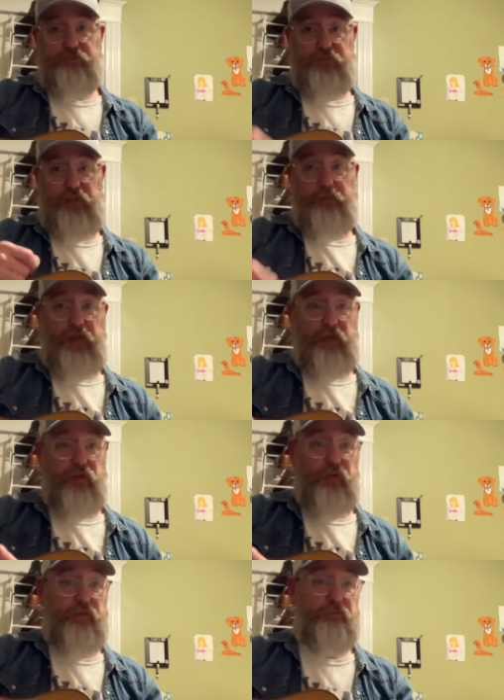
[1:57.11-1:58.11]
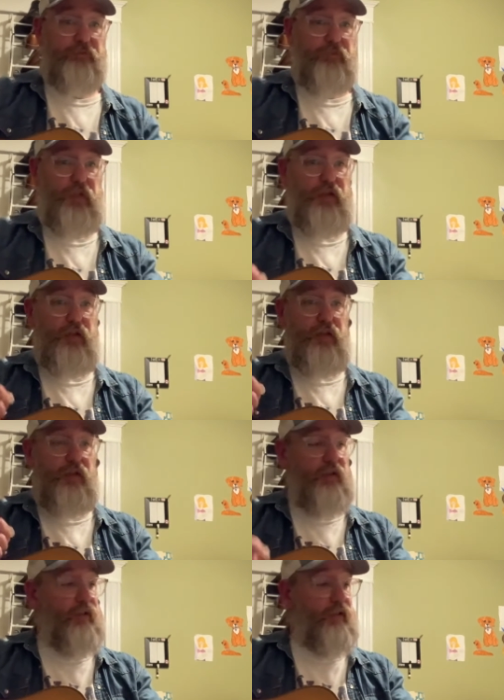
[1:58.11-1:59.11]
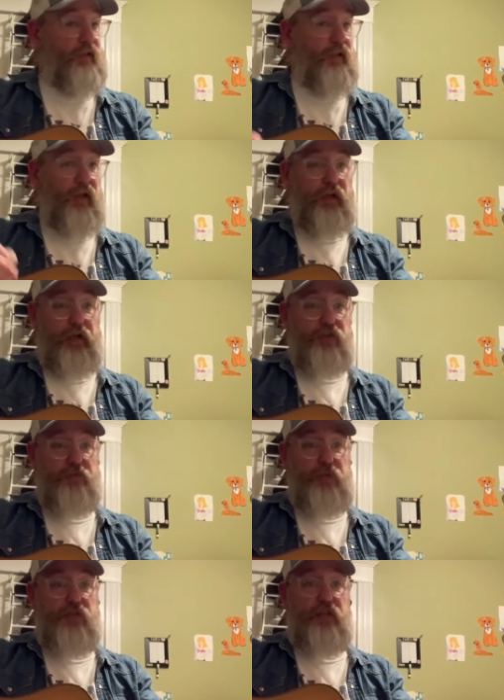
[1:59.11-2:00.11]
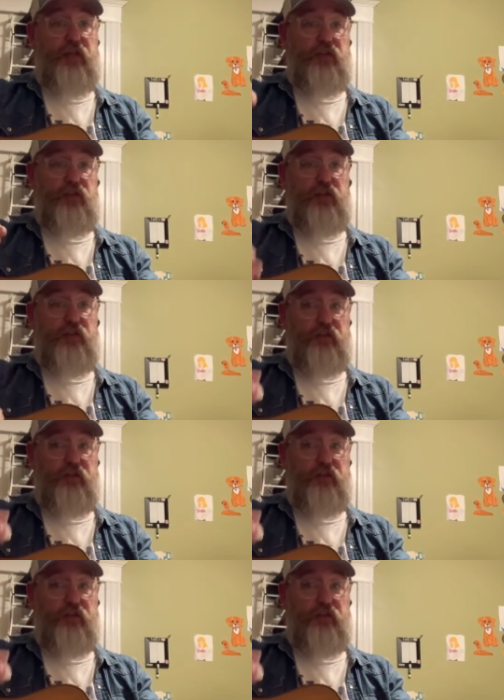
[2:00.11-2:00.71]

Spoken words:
Keep that going. And I also mentioned that you could